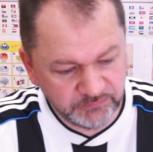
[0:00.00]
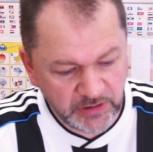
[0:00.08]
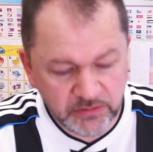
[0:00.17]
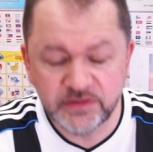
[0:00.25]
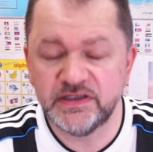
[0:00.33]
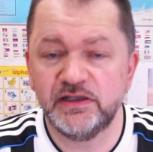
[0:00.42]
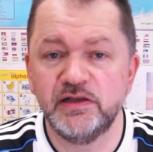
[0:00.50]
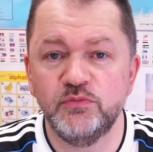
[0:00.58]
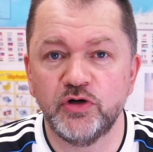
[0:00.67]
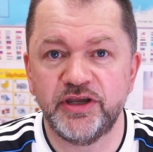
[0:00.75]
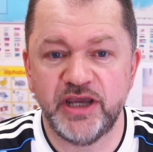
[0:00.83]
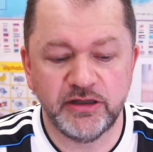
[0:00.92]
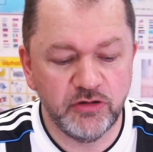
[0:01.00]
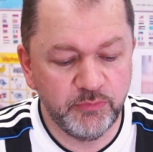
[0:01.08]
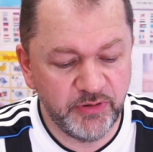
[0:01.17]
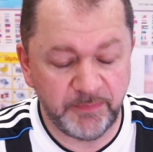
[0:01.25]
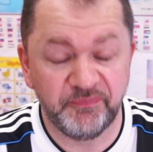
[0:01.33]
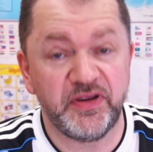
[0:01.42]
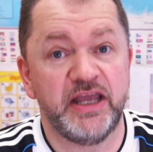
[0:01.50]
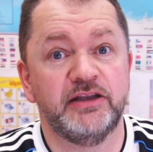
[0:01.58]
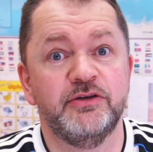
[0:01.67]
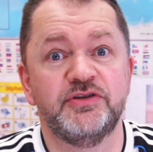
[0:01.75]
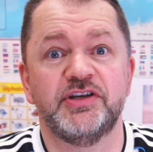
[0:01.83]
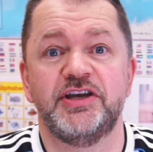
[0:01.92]
Looks a little more yellow, but it
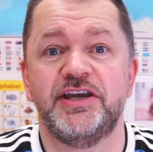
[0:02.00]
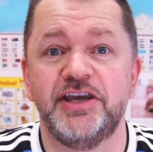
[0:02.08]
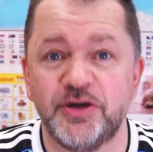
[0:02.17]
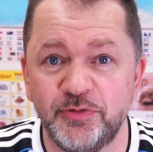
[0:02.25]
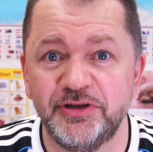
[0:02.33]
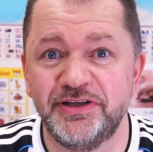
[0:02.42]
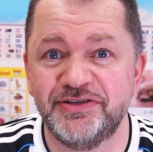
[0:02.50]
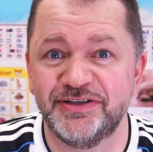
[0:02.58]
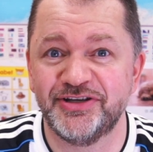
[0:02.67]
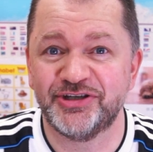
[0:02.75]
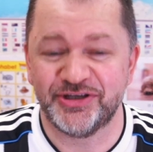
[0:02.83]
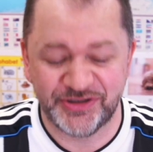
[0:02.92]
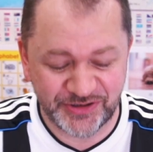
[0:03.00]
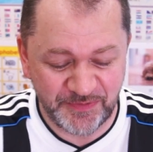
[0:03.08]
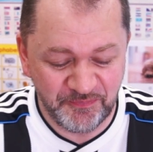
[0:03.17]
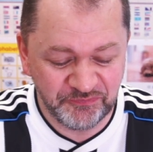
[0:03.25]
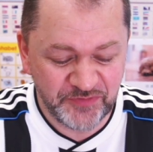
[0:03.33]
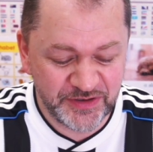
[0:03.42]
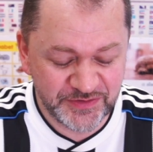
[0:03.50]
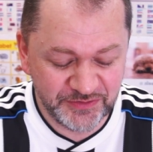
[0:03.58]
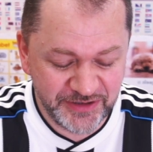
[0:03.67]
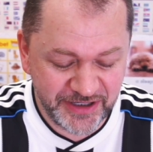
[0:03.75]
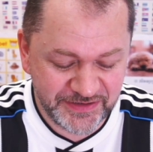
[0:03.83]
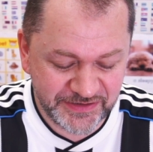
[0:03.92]
looks equally delicious. So
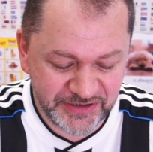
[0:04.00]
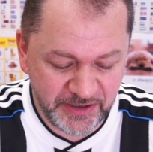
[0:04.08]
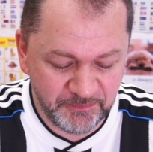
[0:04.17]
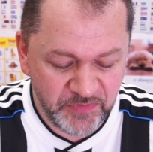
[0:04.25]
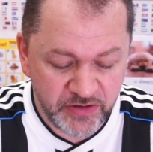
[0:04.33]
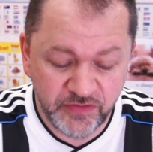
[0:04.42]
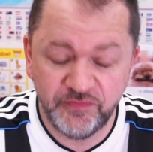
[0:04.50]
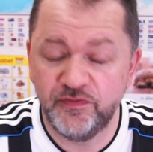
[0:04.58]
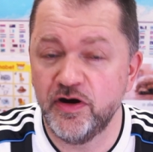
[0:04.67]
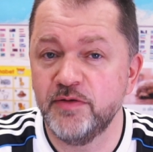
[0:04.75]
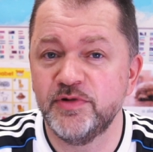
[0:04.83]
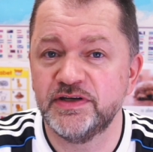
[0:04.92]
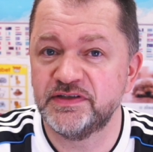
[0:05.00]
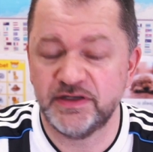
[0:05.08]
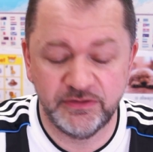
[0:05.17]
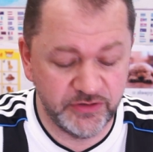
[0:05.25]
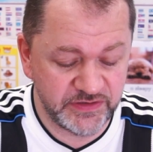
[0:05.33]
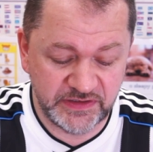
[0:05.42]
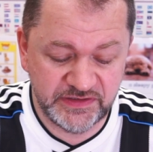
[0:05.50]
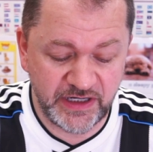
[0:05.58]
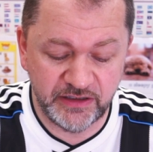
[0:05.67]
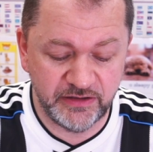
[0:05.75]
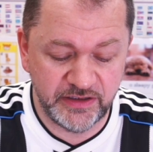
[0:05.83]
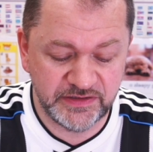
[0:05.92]
let's see. The firmness, it looks
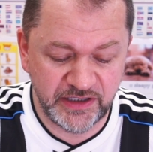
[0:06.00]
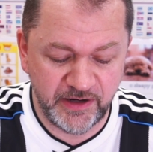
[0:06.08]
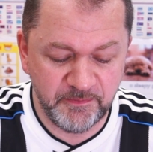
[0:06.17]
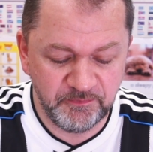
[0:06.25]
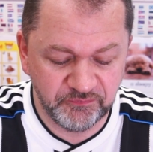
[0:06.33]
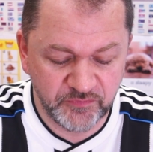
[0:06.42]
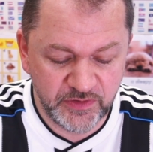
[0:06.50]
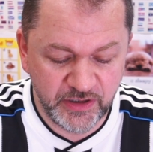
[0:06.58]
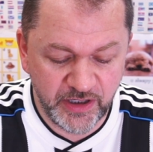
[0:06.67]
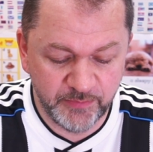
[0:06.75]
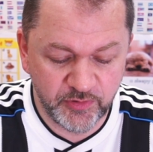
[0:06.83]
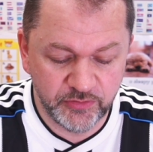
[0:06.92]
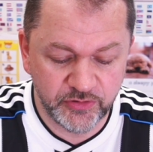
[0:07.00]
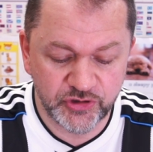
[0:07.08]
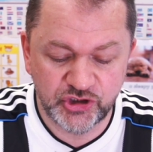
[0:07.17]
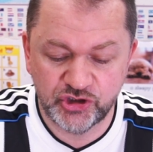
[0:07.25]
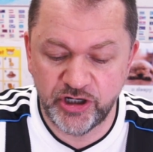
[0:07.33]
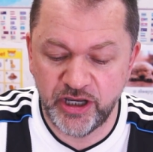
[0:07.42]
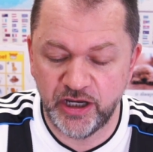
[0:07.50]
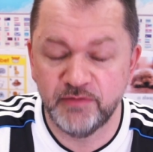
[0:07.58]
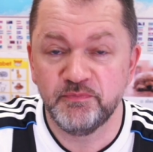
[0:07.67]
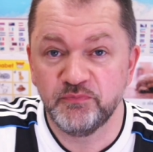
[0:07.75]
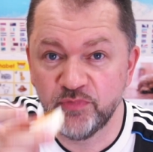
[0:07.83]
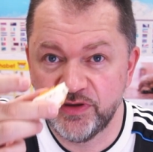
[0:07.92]
exactly the same. I'm going to go straight
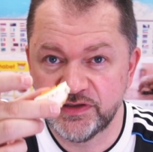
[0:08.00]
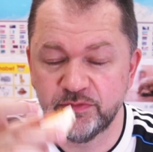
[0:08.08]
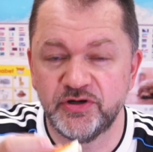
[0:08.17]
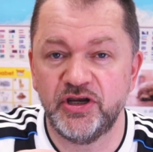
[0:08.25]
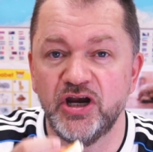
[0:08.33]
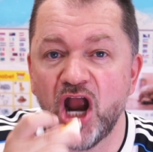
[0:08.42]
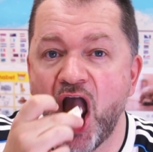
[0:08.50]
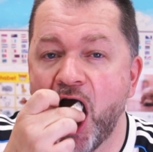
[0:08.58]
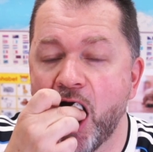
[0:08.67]
in with this one here.